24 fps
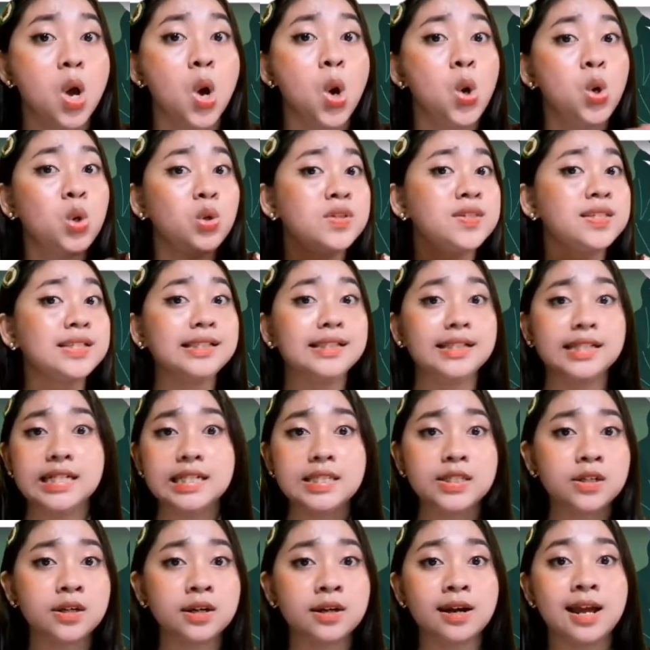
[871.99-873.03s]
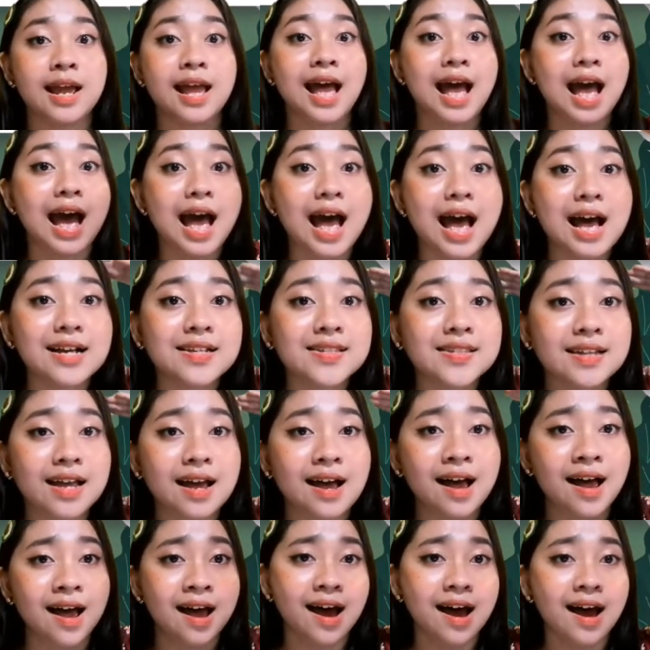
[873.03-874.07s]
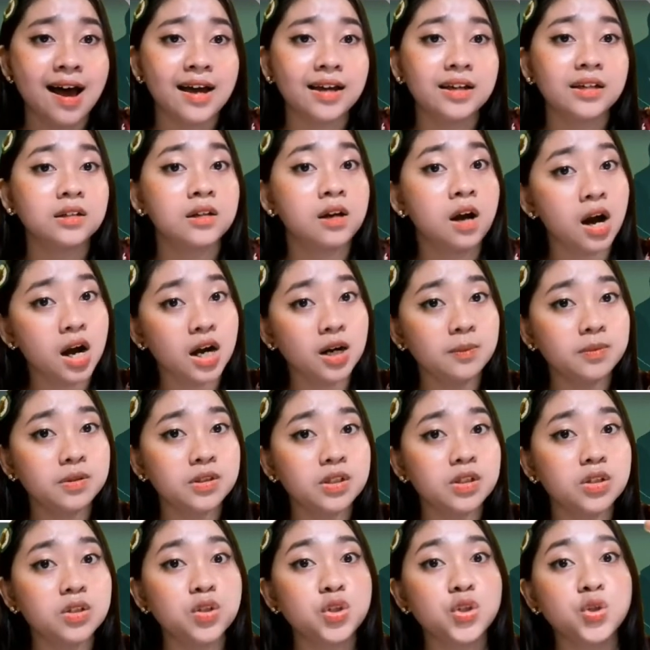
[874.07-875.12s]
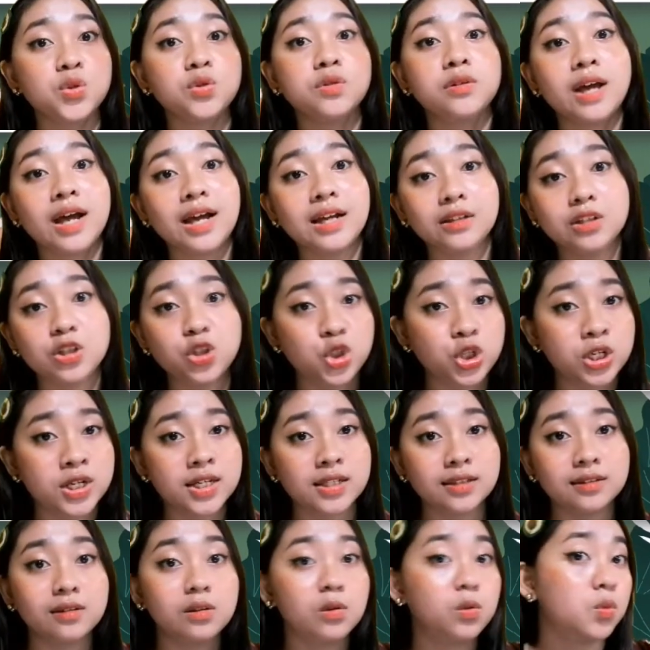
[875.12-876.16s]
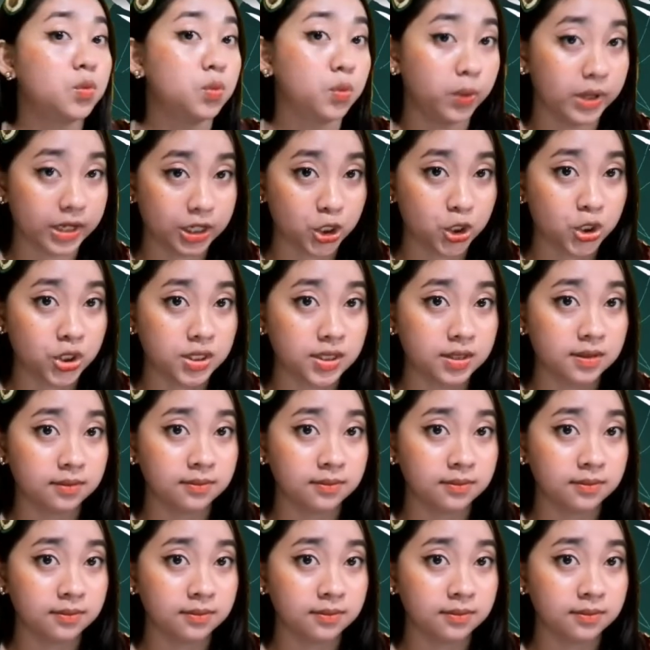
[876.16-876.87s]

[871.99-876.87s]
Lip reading: whose litter has a high carbon to nitrogen ratio.